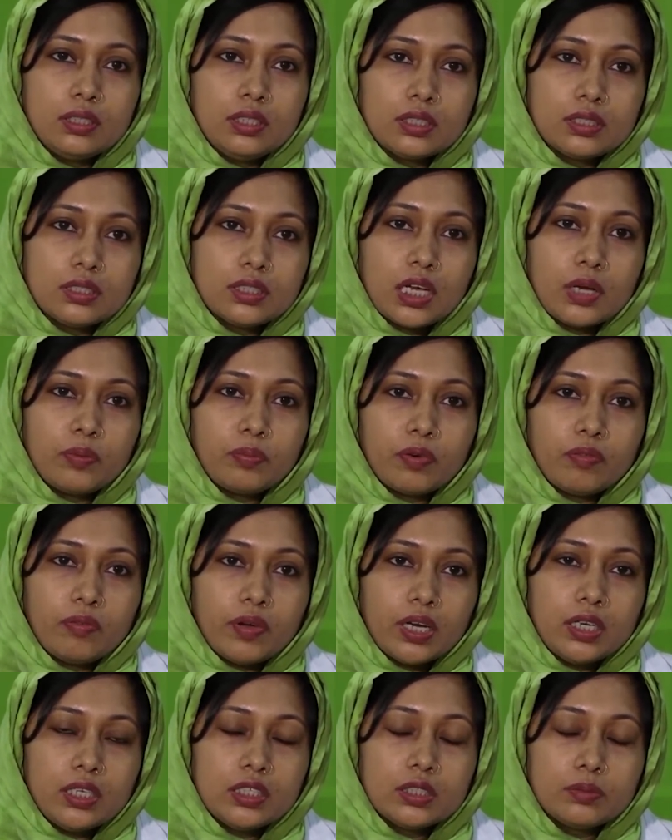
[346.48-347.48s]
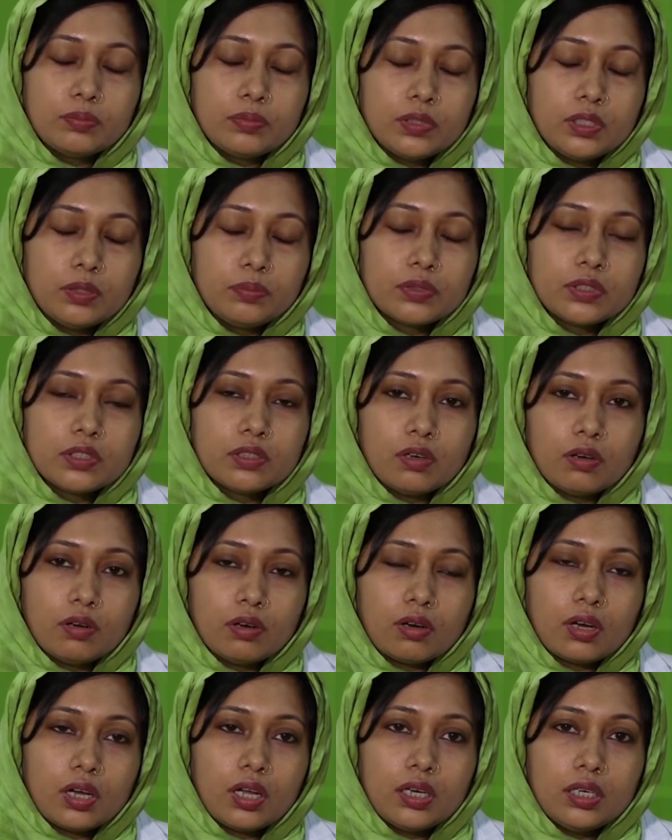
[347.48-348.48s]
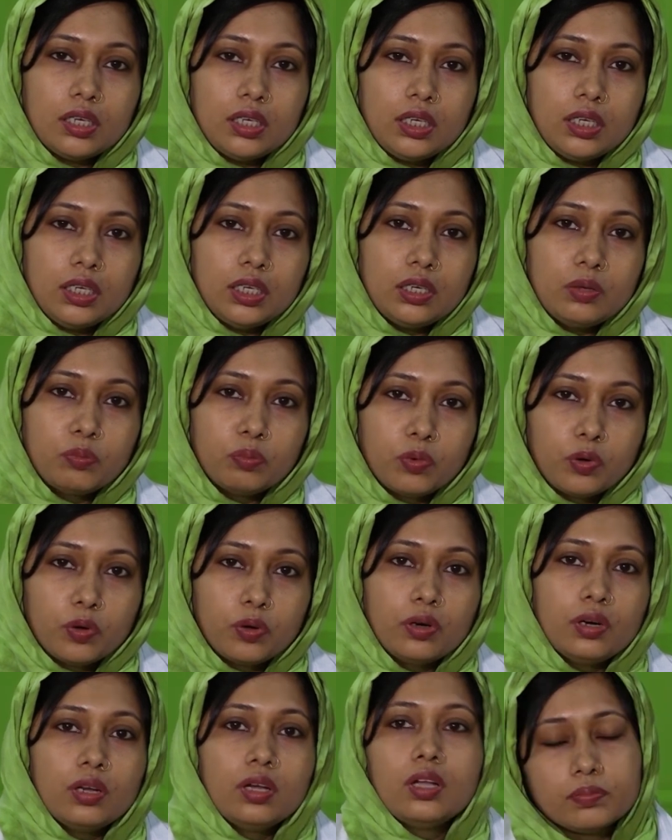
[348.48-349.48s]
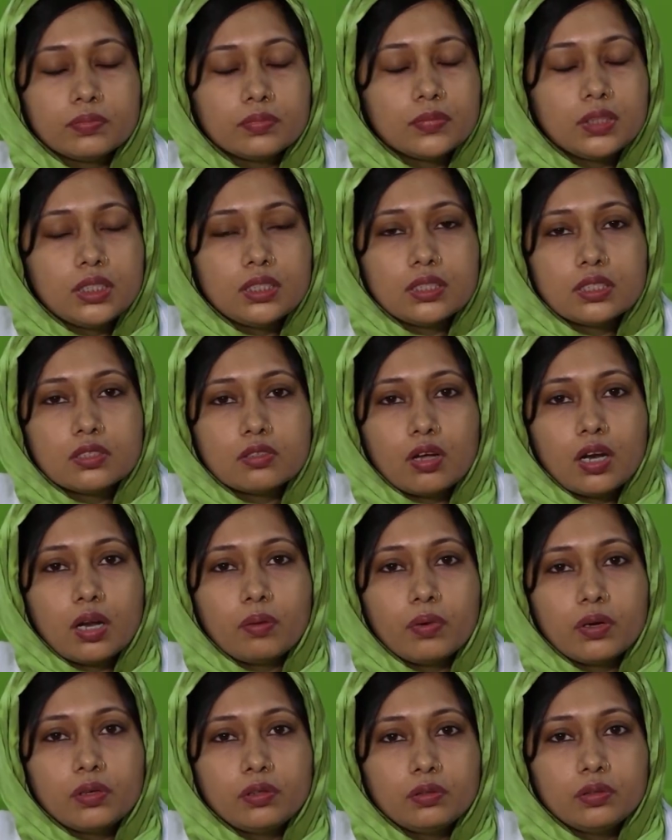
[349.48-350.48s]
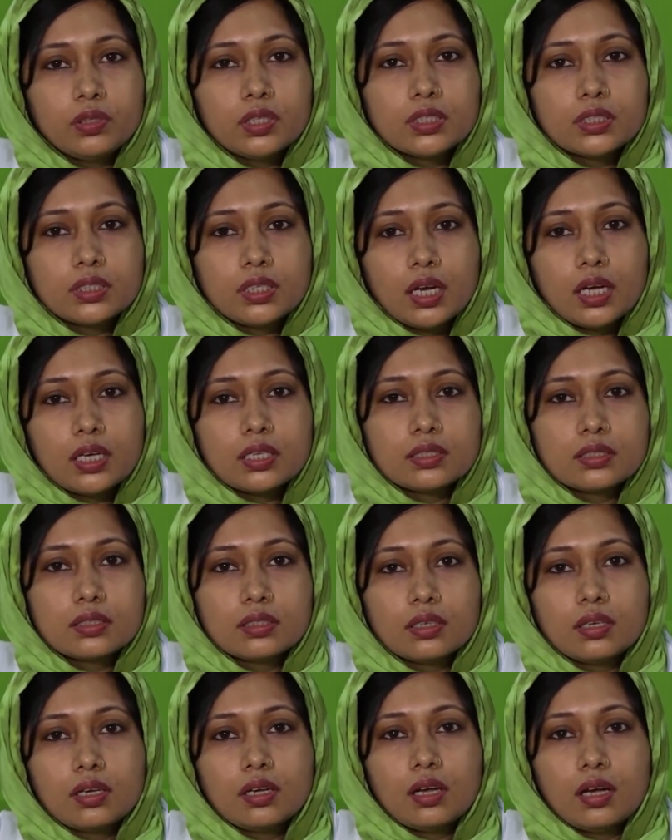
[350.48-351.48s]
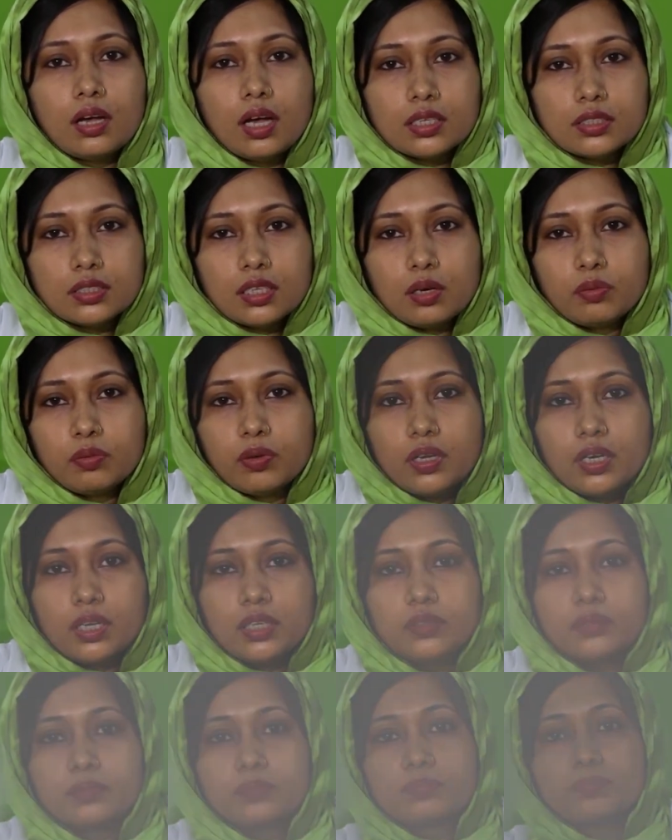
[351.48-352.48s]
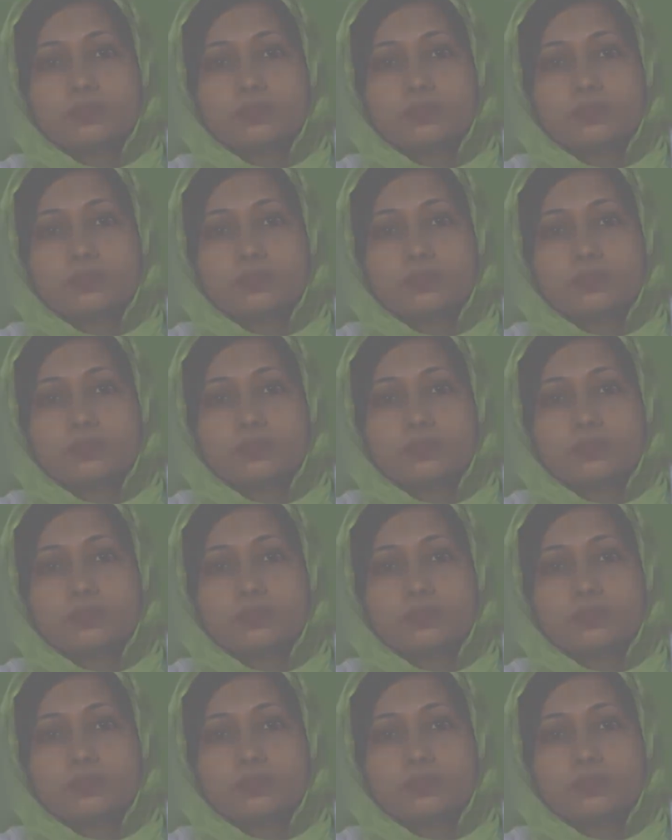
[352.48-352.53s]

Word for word: this type of fat distribution occurs in more this is all about today's class assalamu alaikum